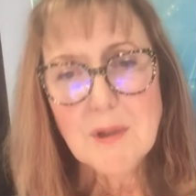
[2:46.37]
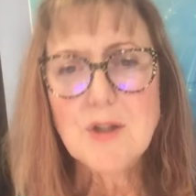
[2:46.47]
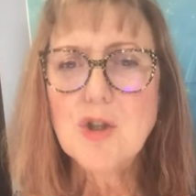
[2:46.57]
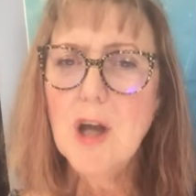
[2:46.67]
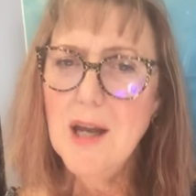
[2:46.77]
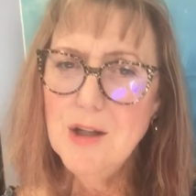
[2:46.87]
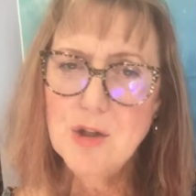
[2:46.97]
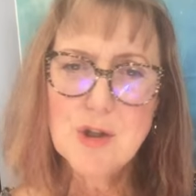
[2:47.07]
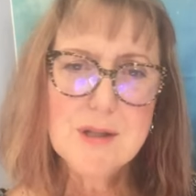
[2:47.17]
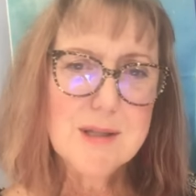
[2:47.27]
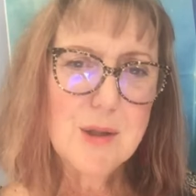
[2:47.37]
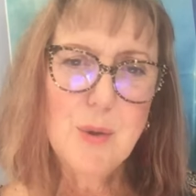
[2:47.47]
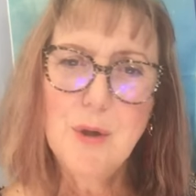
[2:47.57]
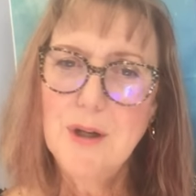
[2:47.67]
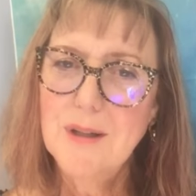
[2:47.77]
Change us,
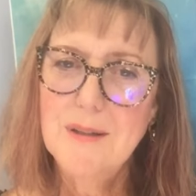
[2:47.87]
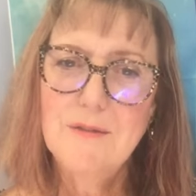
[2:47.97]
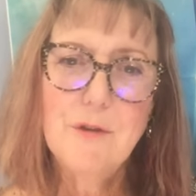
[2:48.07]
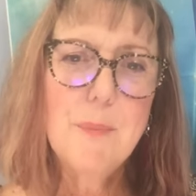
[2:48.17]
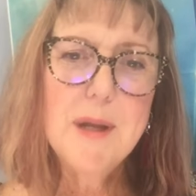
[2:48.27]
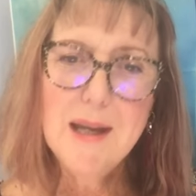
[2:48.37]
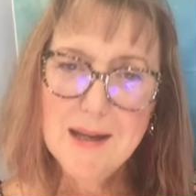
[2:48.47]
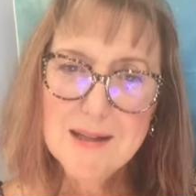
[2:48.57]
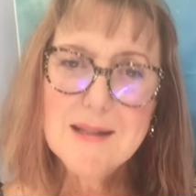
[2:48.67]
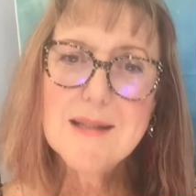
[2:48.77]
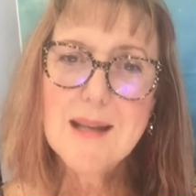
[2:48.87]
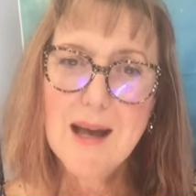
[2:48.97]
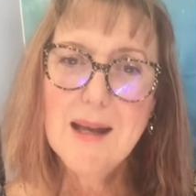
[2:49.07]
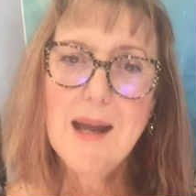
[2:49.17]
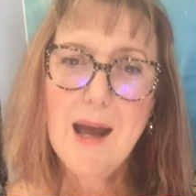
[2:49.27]
Lord, from the
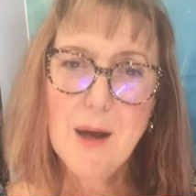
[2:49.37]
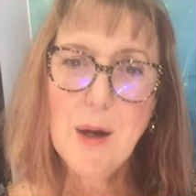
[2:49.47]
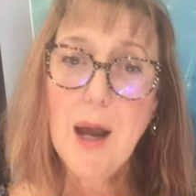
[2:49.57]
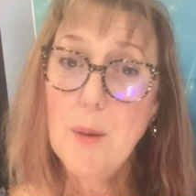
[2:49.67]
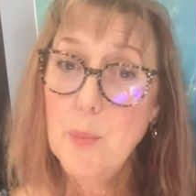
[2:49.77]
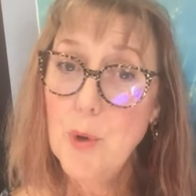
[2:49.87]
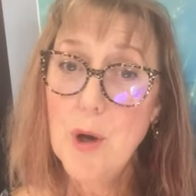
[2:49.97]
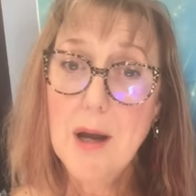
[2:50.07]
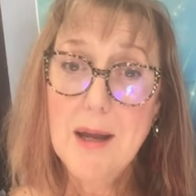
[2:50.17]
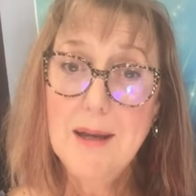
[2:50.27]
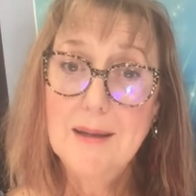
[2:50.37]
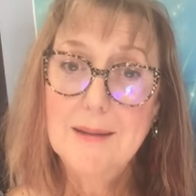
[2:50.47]
inside out, I pray.